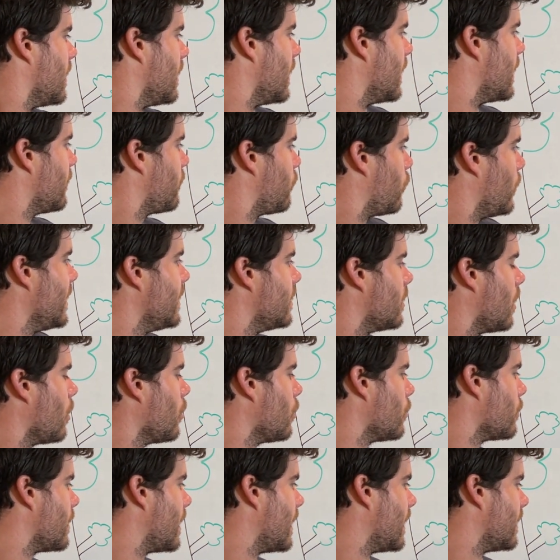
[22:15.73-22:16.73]
If we
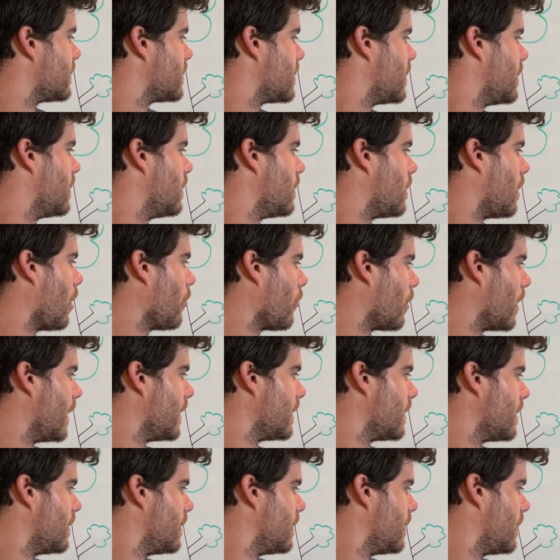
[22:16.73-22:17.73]
know that, all right,
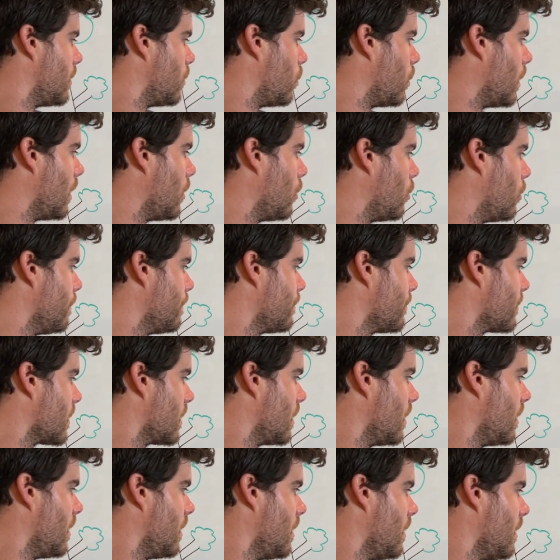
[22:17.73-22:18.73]
well,
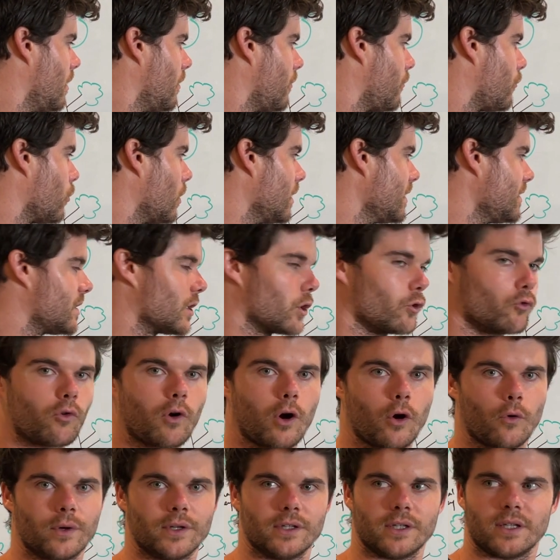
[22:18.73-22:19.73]
for us to
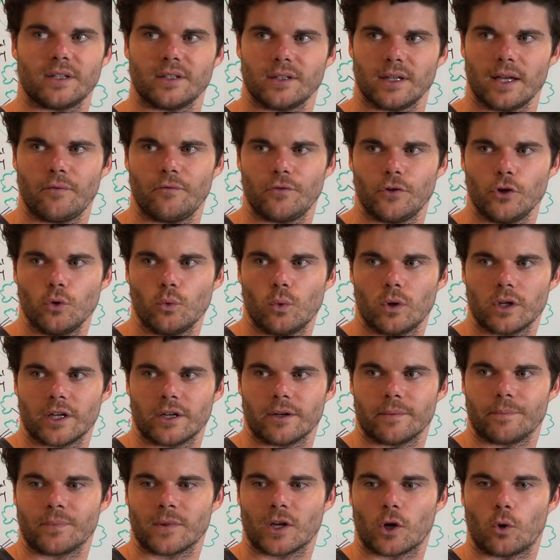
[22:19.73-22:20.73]
grow, and if you want
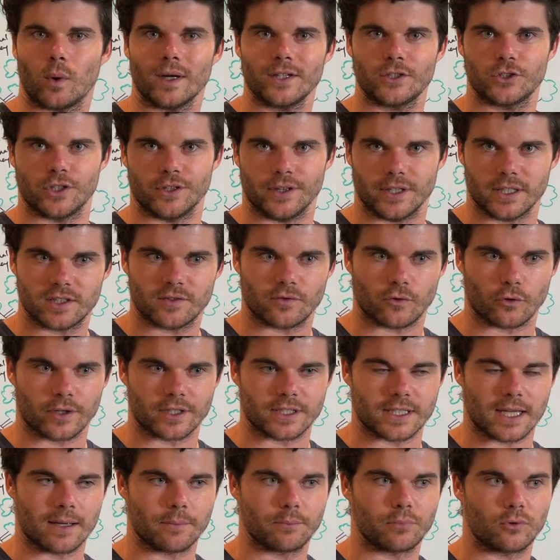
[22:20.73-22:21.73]
to question this, for
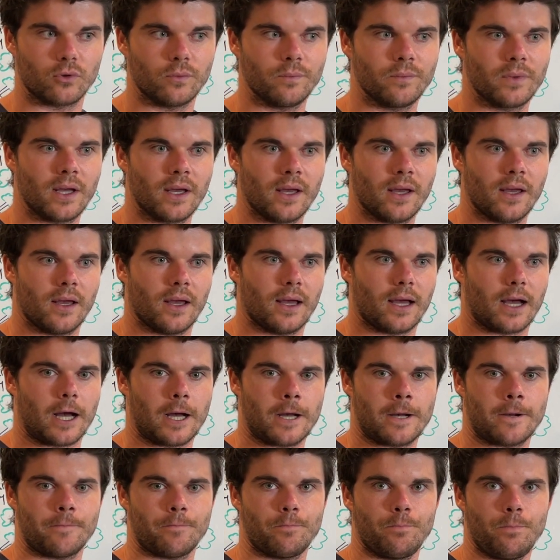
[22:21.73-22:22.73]
example,
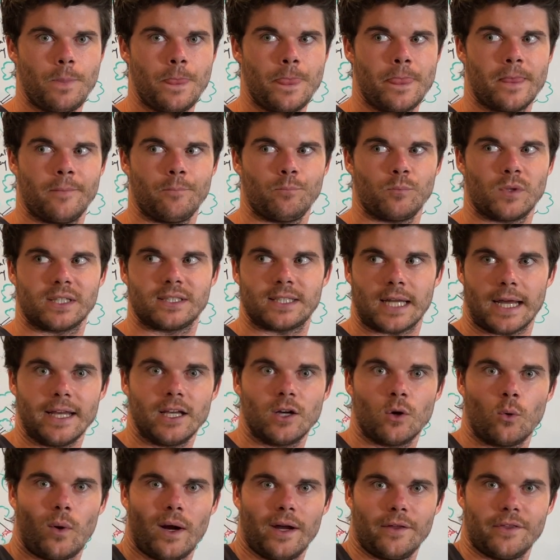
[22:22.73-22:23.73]
take
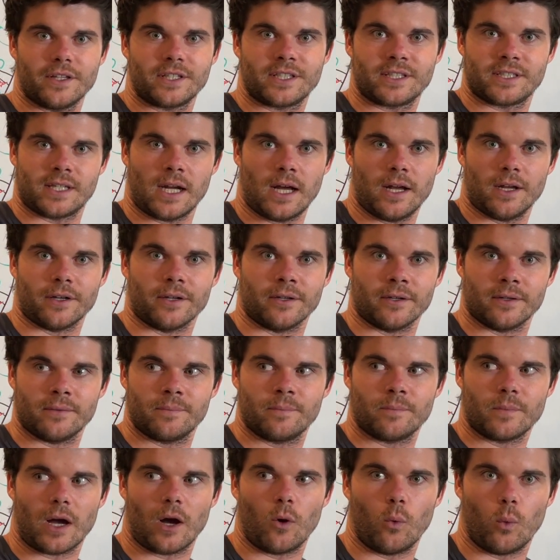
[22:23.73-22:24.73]
away the sun
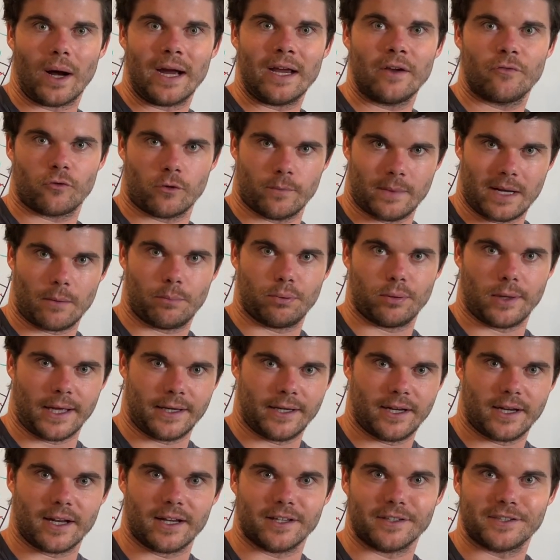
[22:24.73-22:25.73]
away from our
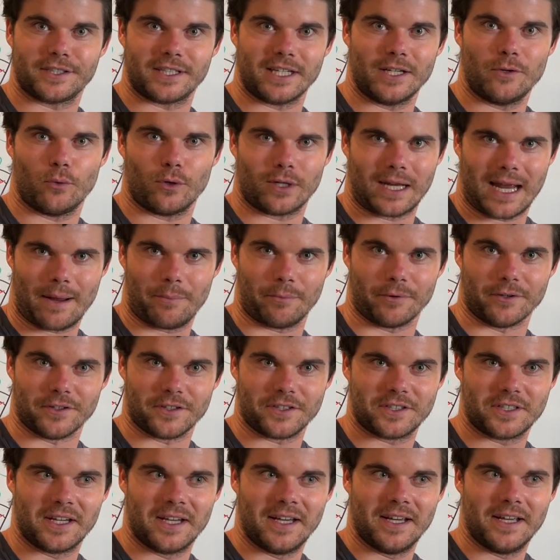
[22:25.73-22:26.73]
planet and see what
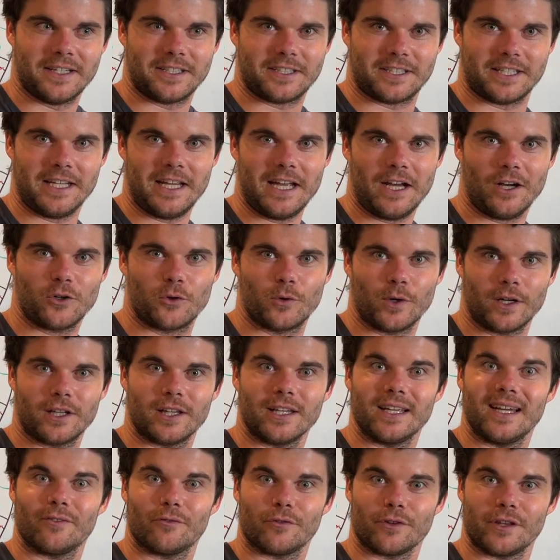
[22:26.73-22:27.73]
happens. See how
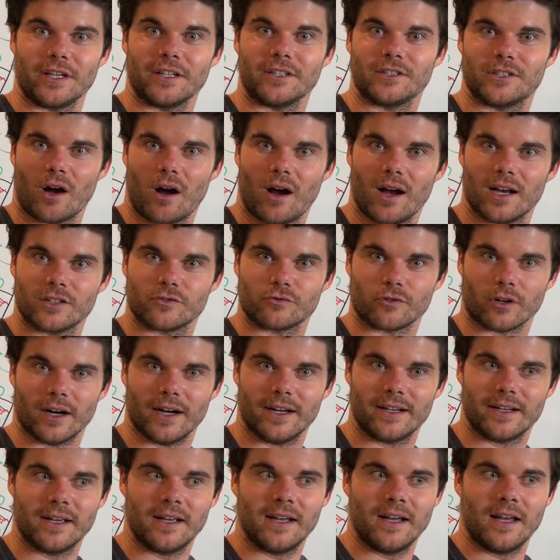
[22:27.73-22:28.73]
quickly everything dies,
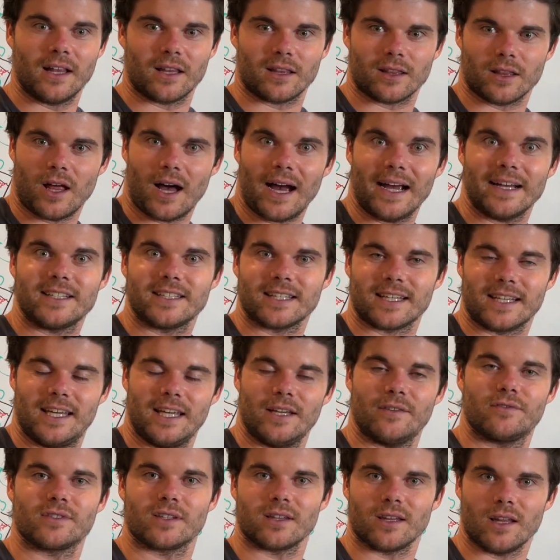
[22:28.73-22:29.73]
right? Light
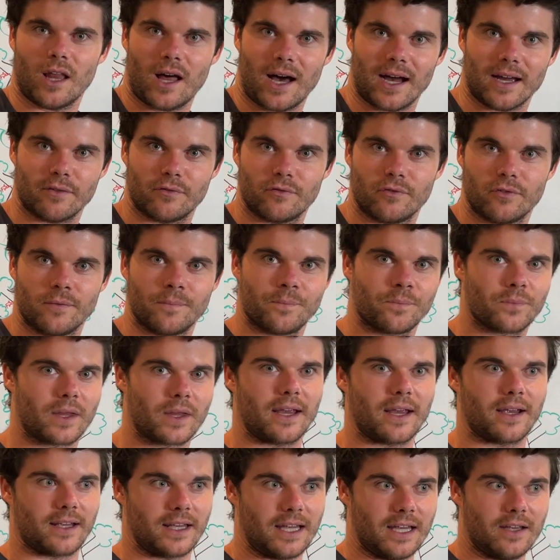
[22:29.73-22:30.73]
gives life,
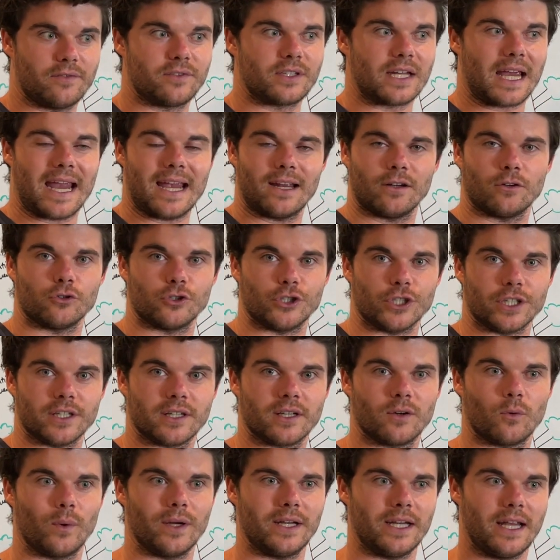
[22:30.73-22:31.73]
gives energy.
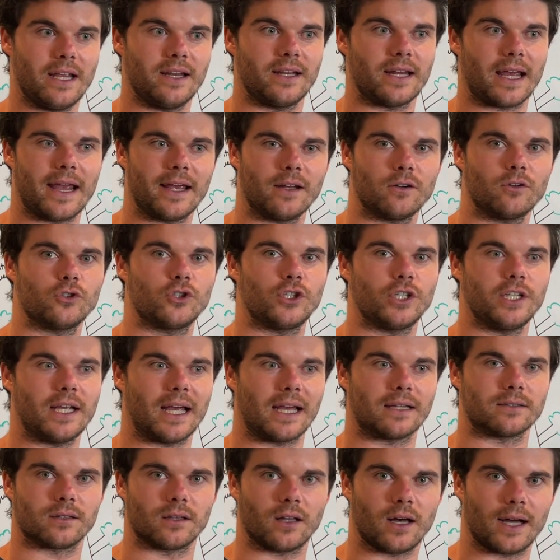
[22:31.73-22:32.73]
We need energy
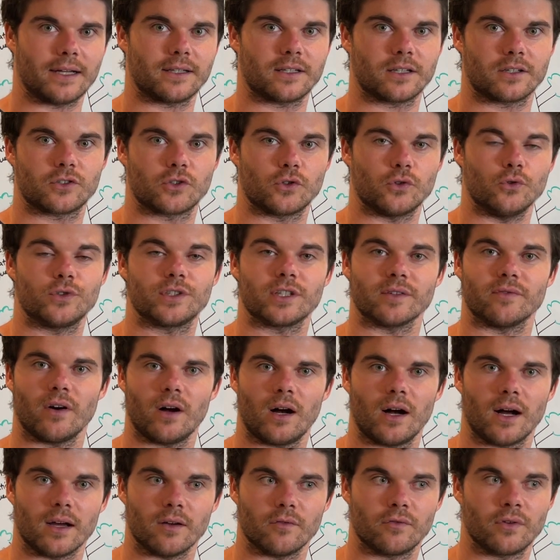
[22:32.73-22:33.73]
and light to
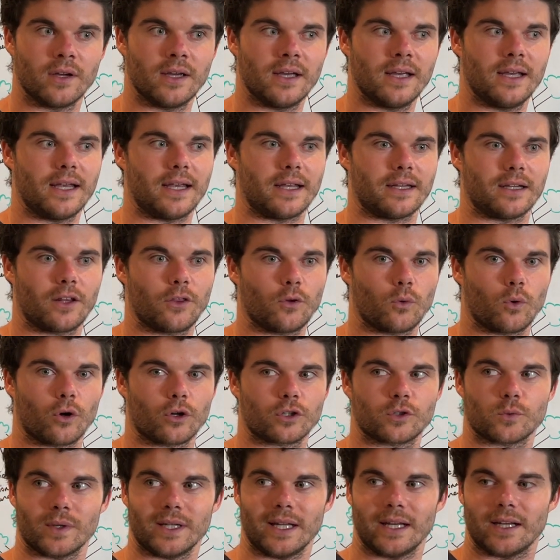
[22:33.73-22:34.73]
survive. In other
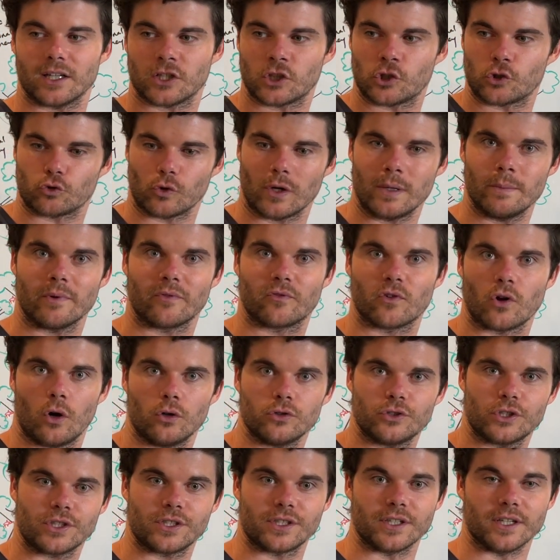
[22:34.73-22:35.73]
words, we need a stream of
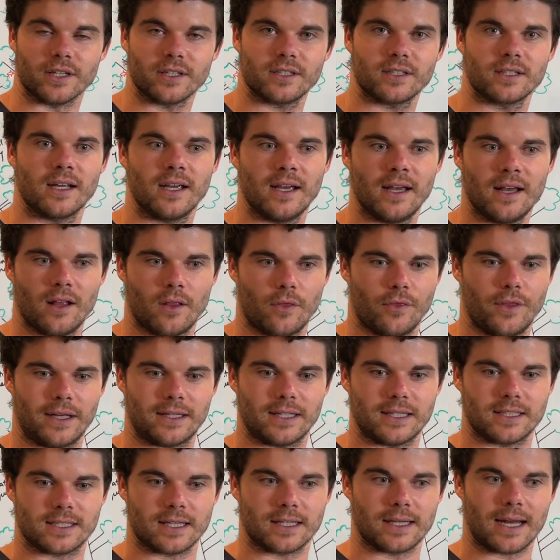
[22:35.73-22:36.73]
consciousness that
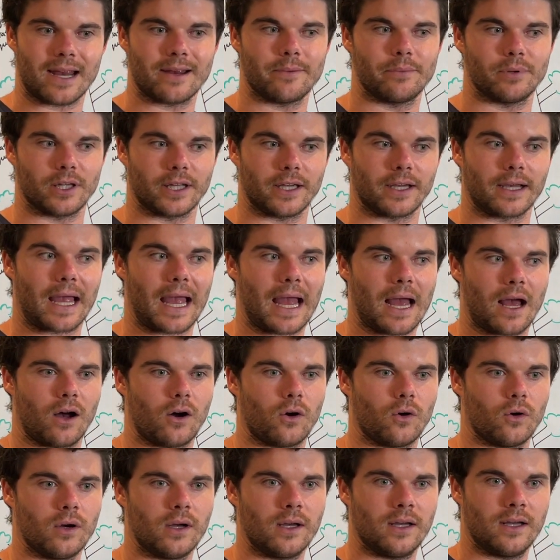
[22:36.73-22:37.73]
is enabling
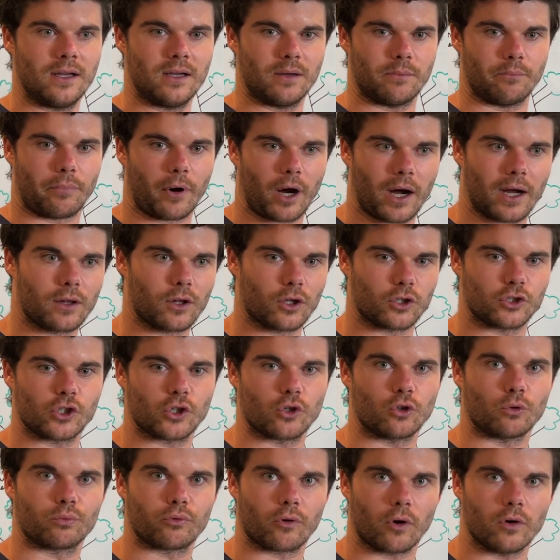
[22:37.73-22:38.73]
our
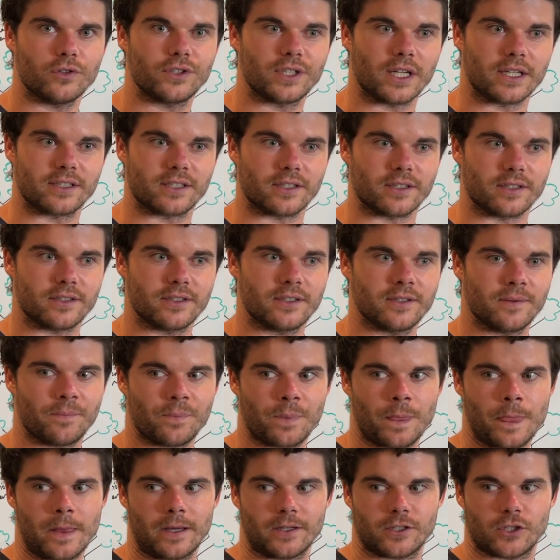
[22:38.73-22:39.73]
biological processes
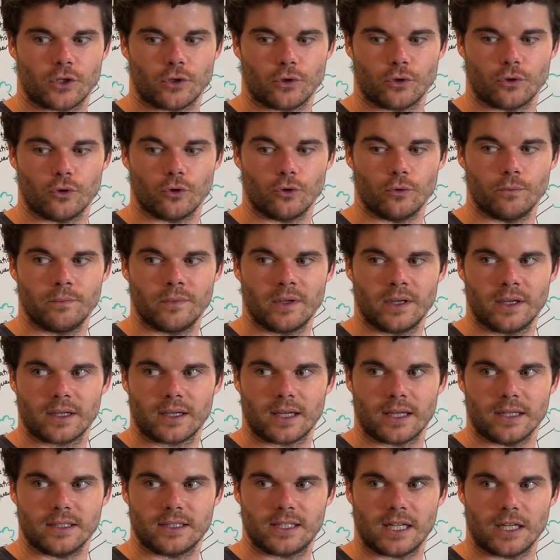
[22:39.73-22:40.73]
to
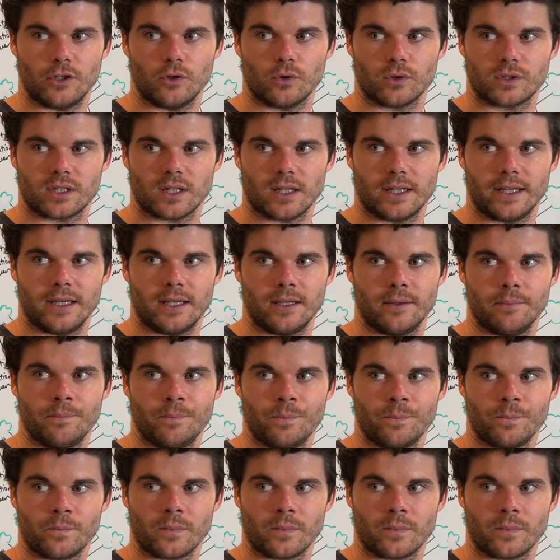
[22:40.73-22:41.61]
continuously